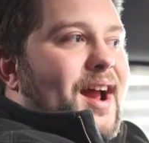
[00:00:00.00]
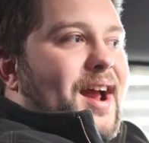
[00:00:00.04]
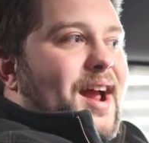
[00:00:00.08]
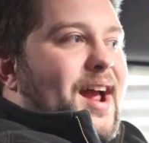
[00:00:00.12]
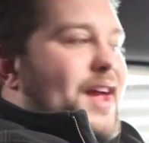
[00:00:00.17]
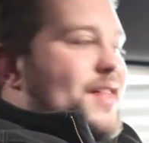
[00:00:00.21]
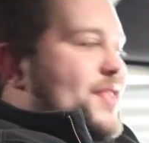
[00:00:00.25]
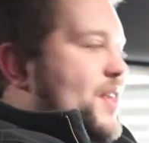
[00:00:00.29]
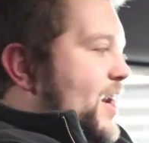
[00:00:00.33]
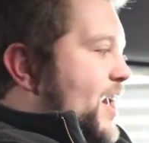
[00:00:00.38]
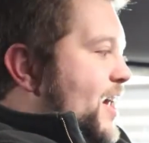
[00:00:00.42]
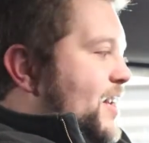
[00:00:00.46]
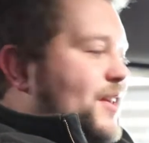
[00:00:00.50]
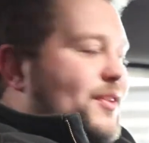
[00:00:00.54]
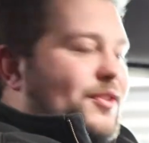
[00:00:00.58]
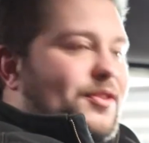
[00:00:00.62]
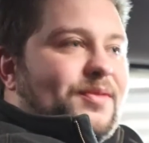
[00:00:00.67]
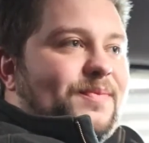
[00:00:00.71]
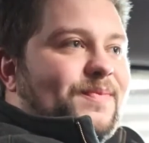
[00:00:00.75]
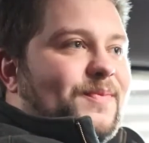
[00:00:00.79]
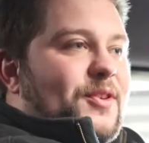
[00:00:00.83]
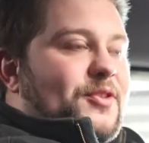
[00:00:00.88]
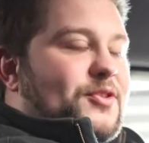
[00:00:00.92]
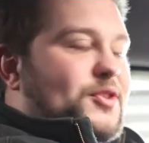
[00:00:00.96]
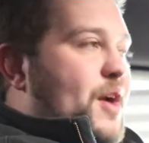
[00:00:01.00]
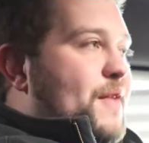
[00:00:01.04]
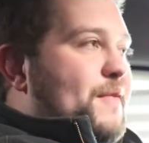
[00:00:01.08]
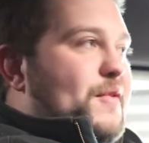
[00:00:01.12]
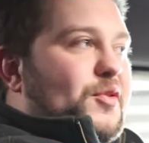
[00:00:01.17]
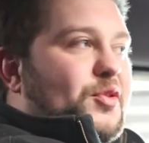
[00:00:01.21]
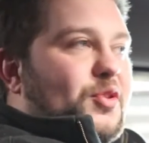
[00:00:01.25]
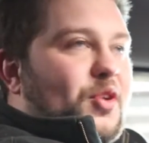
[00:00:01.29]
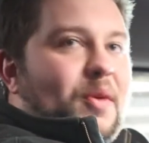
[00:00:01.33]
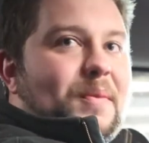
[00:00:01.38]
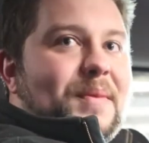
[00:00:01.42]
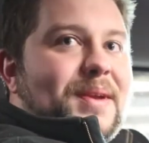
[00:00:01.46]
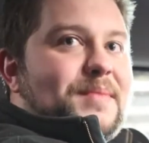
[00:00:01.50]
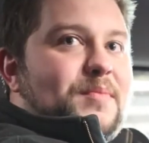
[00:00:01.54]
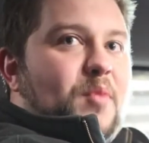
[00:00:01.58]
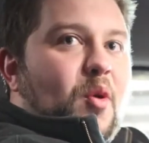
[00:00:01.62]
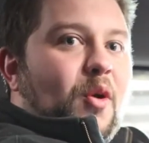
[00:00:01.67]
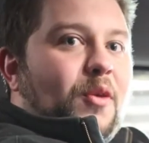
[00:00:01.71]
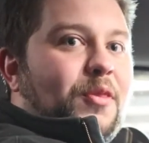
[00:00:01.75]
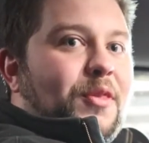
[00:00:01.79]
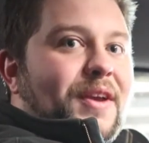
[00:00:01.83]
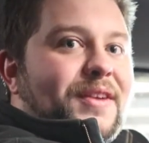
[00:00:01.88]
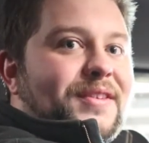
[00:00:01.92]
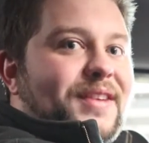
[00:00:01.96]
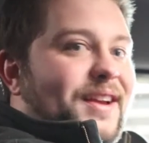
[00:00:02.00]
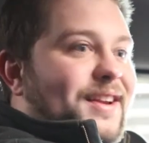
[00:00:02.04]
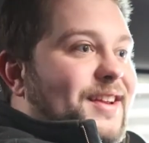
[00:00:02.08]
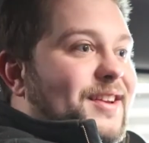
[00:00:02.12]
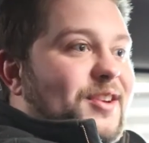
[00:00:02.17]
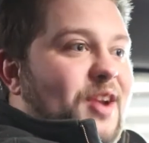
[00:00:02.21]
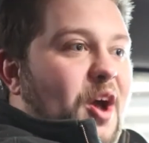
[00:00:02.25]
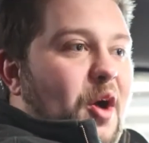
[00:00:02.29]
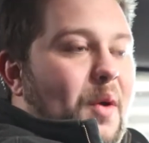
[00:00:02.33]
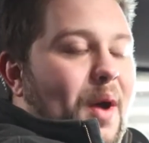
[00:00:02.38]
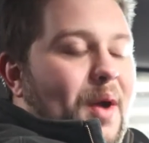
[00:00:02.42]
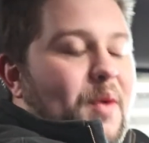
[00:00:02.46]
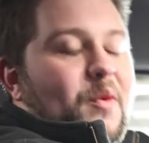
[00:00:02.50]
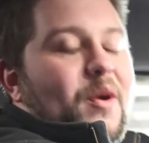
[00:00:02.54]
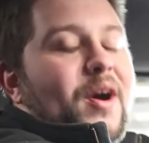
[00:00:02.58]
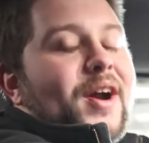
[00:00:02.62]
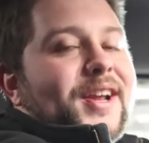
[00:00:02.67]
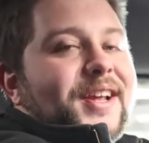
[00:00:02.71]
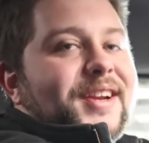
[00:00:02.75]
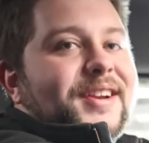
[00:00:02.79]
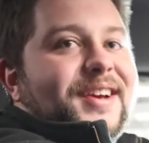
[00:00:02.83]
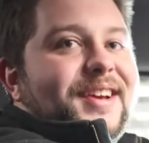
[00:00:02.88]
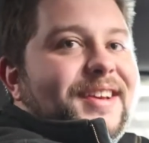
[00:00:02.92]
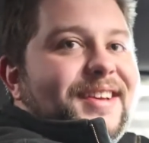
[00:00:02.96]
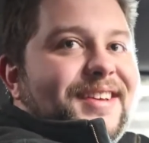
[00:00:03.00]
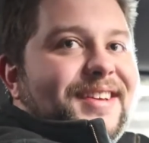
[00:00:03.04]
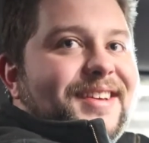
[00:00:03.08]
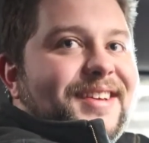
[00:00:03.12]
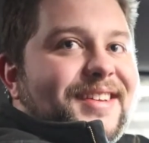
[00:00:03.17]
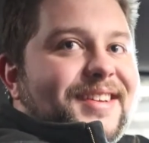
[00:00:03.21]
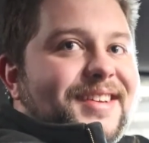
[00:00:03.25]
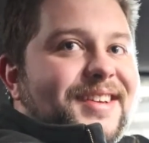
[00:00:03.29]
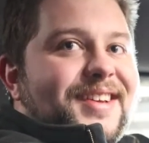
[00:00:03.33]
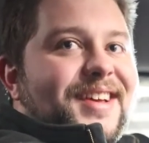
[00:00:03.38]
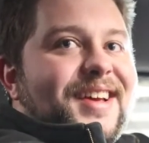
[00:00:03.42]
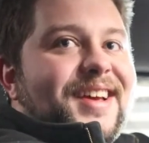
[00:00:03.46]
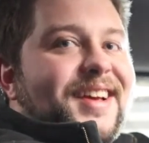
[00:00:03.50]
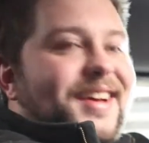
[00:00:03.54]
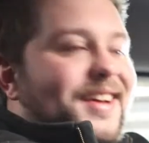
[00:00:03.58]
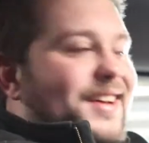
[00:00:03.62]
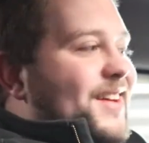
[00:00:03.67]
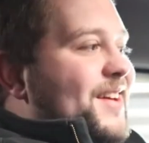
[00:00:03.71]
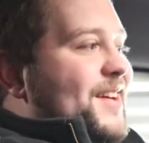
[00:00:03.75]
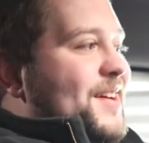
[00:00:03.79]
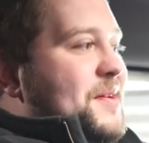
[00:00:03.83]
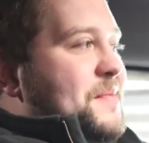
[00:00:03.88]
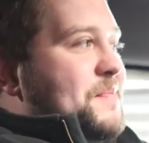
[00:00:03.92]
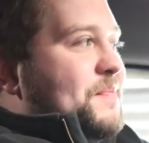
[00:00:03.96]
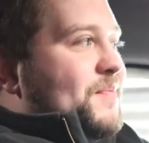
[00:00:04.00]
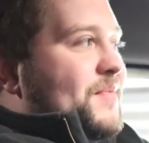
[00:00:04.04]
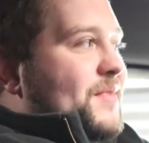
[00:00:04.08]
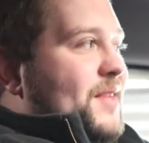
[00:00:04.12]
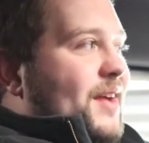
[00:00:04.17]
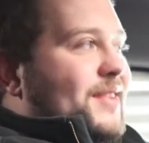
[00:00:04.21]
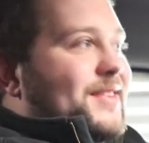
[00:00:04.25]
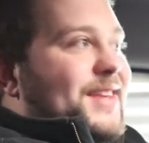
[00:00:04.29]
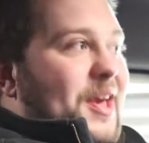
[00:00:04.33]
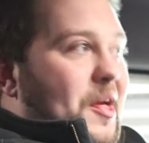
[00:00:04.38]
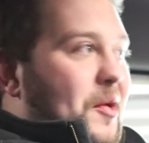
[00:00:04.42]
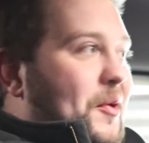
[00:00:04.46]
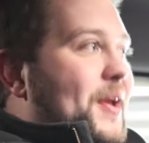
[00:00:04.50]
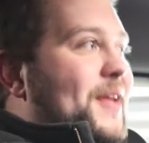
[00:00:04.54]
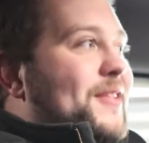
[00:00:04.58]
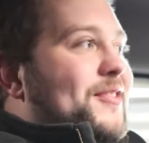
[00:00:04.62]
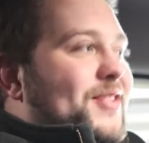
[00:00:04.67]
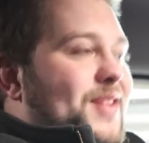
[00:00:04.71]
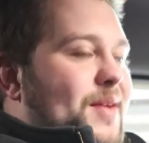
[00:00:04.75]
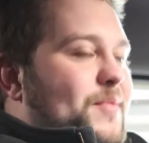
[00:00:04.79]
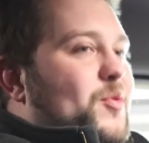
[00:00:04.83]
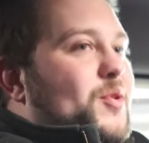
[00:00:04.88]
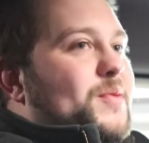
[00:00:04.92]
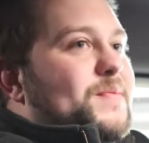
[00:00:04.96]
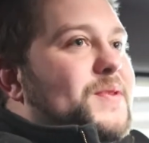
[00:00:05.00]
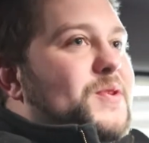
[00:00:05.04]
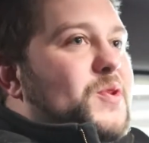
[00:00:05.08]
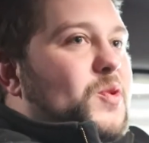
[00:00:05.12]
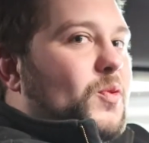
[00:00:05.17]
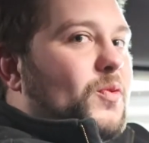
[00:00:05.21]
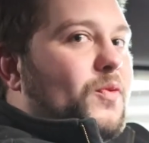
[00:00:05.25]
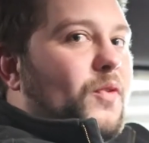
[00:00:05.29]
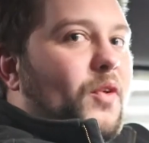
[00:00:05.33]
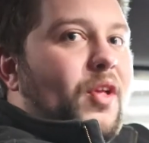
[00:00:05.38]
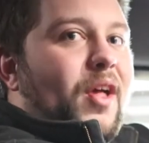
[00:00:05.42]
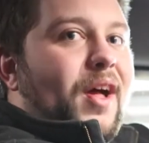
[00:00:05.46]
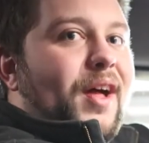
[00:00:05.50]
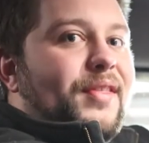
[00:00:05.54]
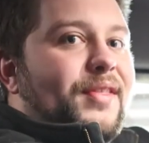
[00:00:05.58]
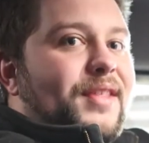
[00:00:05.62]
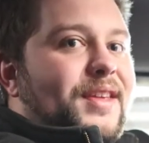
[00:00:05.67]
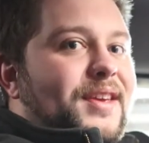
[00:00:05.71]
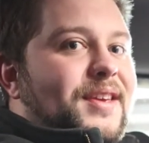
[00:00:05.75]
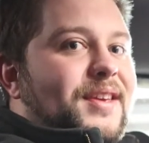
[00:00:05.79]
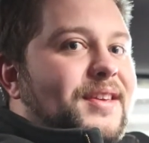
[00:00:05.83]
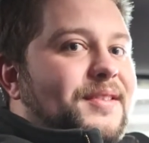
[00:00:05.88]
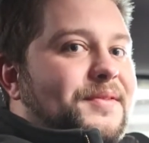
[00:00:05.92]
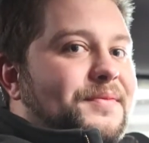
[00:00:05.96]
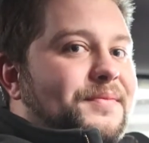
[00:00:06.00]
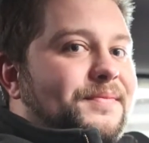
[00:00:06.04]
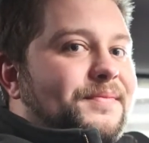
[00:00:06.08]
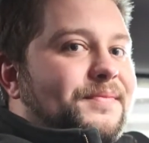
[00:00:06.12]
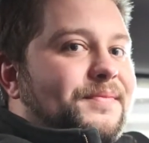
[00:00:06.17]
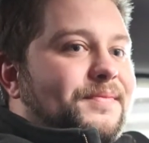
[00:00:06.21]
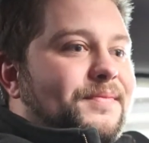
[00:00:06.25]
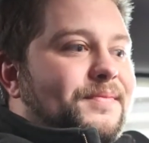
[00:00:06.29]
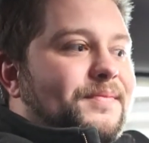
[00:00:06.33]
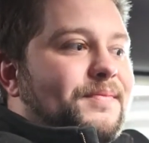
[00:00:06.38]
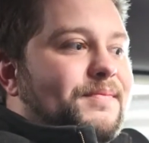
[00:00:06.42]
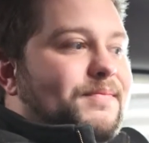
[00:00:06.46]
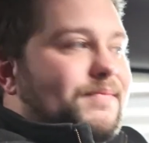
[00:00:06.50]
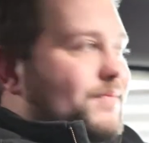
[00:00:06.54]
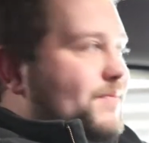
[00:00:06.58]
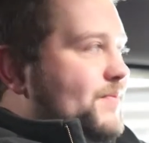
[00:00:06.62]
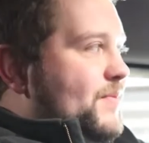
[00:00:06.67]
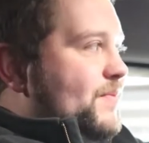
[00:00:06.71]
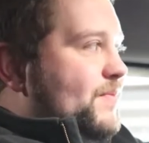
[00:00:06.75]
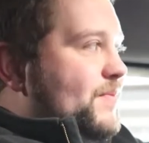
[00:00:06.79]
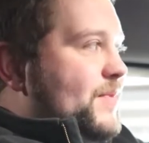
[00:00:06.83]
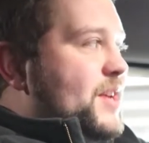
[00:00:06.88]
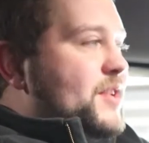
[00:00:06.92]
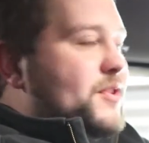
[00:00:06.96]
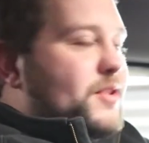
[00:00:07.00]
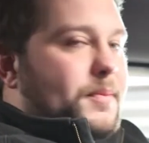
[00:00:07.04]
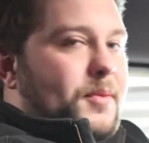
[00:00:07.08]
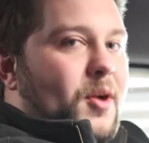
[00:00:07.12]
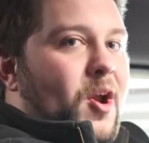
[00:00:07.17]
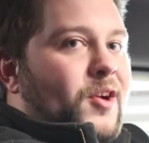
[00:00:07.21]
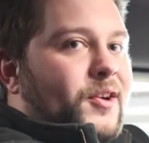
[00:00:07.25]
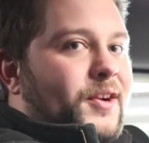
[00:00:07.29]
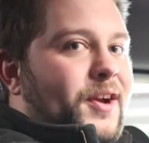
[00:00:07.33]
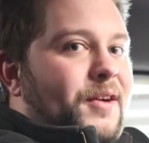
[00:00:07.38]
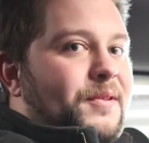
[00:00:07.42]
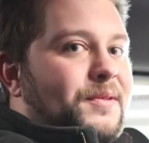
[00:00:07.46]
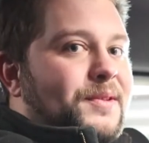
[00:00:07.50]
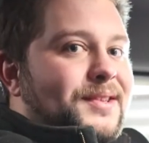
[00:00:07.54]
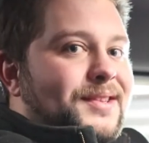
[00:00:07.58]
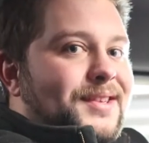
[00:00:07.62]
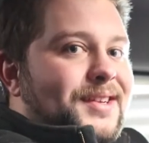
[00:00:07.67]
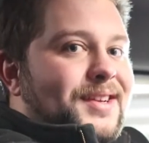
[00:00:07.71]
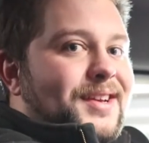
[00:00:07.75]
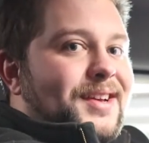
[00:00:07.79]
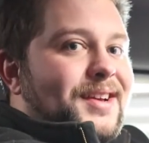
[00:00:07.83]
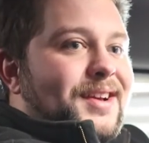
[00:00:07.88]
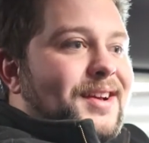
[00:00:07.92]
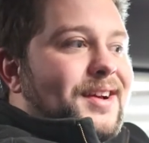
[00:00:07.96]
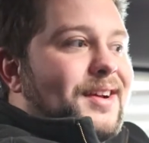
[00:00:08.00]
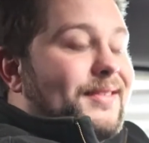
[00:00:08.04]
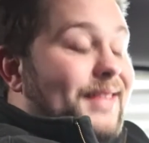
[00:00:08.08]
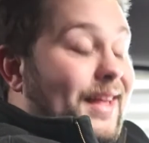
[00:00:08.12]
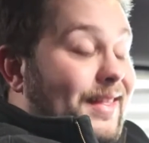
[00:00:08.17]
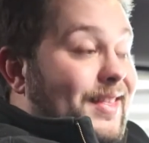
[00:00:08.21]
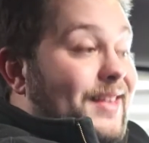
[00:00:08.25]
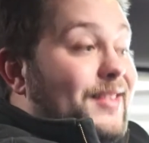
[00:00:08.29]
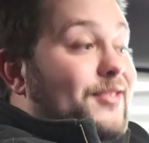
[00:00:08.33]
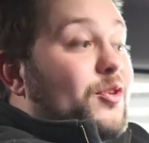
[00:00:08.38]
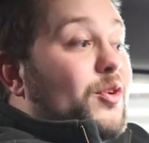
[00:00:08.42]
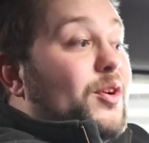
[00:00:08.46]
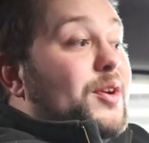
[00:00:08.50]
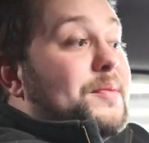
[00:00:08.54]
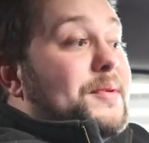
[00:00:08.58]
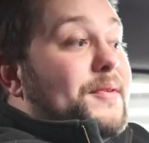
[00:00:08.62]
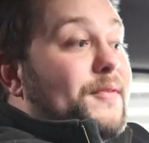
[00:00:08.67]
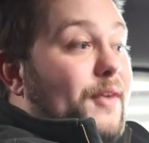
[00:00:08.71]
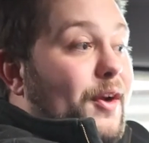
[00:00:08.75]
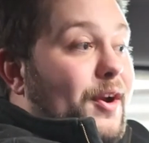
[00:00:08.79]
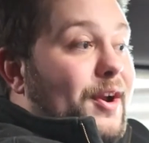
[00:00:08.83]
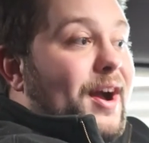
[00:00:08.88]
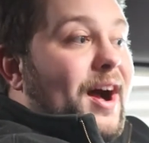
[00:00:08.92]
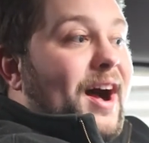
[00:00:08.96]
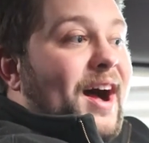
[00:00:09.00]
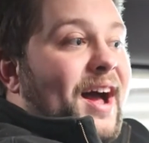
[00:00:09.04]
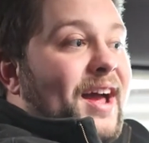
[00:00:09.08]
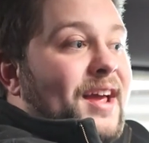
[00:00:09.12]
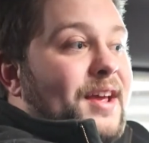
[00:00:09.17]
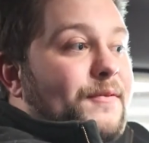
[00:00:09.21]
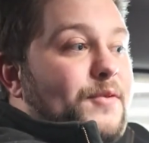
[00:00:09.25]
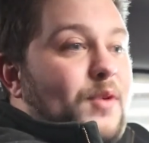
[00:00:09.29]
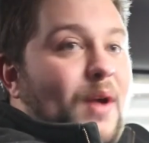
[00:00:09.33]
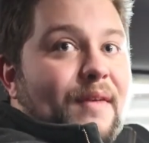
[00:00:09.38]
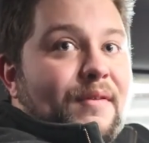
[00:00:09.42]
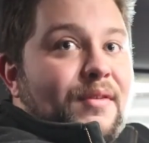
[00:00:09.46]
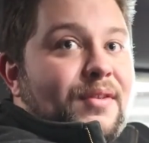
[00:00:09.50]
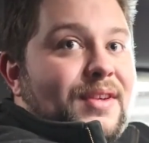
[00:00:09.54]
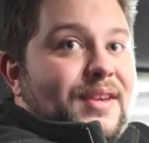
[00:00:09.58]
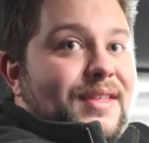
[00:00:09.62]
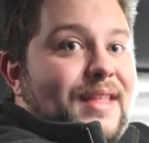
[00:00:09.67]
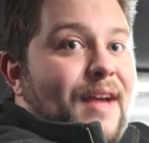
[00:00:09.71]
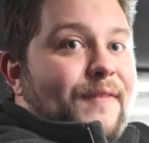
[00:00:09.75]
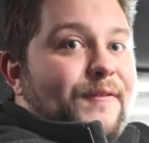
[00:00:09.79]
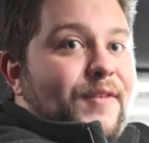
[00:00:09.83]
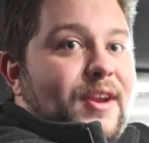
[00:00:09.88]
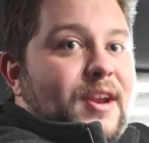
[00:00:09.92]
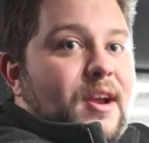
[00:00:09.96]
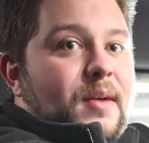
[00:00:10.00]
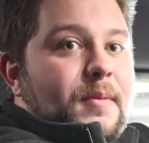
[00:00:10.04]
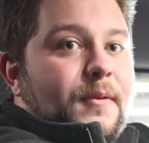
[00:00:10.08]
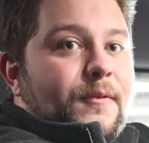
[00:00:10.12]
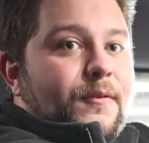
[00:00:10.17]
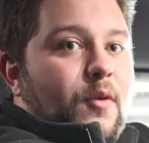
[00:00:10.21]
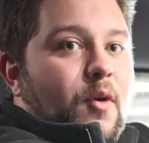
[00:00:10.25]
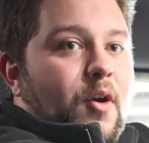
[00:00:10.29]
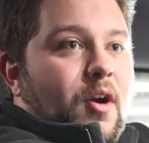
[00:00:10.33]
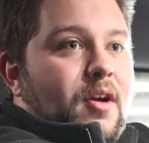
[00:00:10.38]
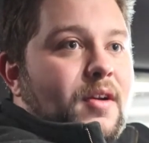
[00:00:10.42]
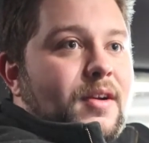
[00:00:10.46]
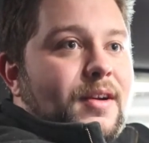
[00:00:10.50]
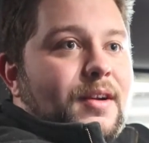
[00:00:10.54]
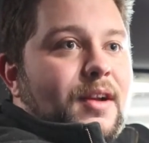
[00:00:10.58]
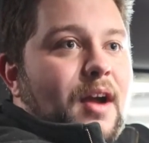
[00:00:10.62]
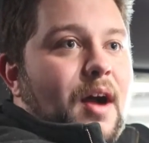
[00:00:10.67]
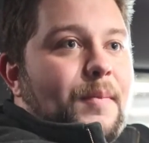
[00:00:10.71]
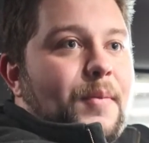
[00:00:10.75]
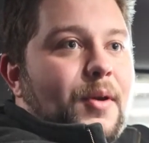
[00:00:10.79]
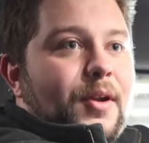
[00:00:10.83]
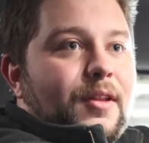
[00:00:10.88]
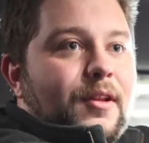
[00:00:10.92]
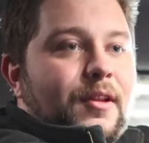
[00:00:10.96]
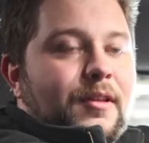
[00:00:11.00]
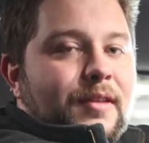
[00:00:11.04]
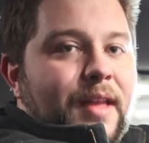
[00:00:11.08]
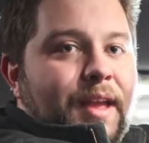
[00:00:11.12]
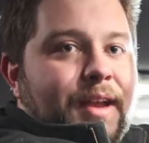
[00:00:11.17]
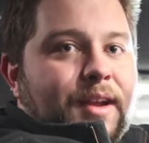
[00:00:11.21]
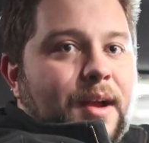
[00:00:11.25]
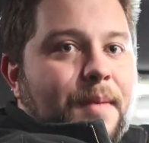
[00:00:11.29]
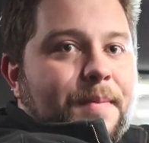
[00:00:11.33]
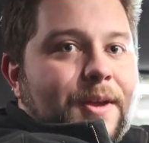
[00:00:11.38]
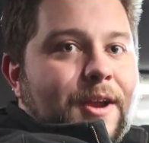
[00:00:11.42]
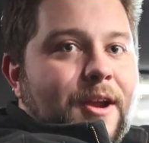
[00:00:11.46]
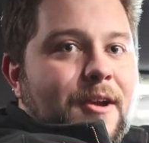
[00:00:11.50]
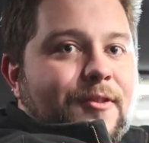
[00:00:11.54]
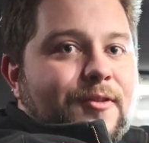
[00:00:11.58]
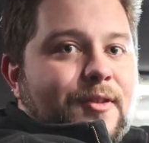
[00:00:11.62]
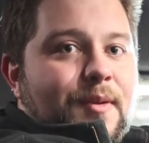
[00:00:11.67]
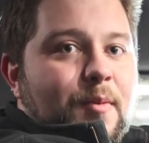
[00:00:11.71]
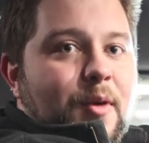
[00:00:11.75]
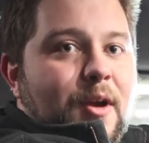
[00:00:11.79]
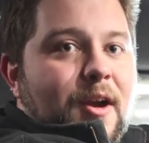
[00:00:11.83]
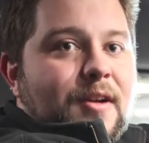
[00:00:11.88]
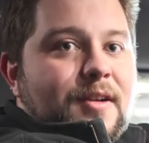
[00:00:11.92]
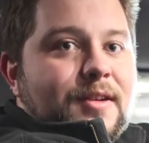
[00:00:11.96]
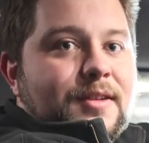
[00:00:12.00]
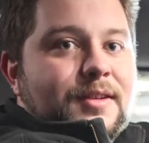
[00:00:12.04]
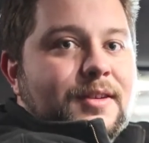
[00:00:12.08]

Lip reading: and then I just discovered so many more things I didn't know I wanted. A tailgate step would be useful on the diesel Bronco. That thing's going to be very high. If you haven't seen that video before, I'll put a little link up here somewhere.